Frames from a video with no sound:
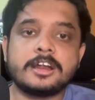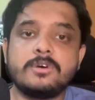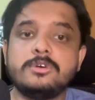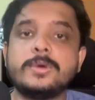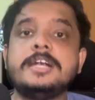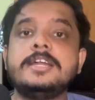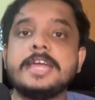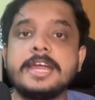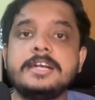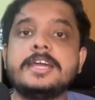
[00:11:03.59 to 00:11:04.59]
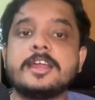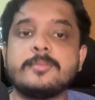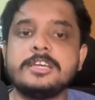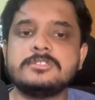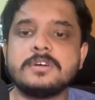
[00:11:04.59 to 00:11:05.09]
around 28
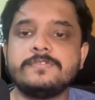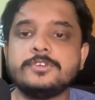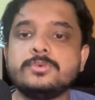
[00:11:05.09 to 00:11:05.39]
terabytes of